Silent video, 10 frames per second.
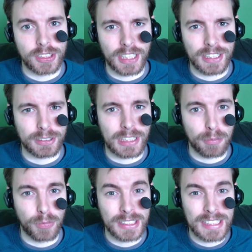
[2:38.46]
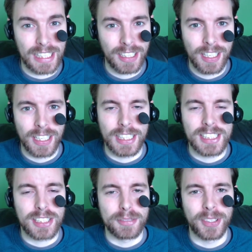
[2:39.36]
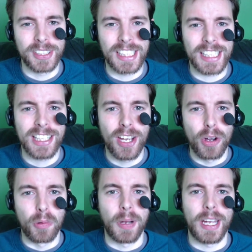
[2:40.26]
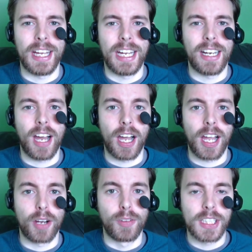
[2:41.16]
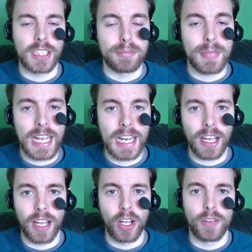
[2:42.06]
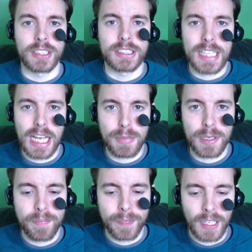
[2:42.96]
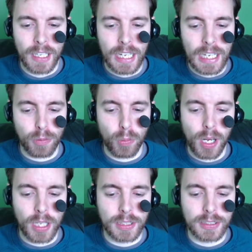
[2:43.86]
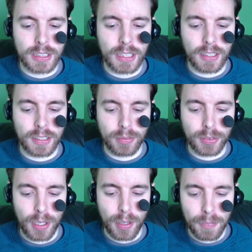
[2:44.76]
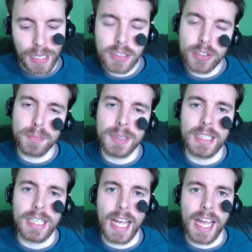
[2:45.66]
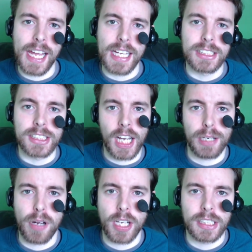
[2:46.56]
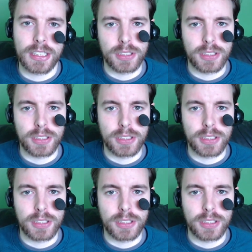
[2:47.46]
I think it was like a Monday, Easter Monday, when I originally made A Lover's Gaming. It was meant to be a side project.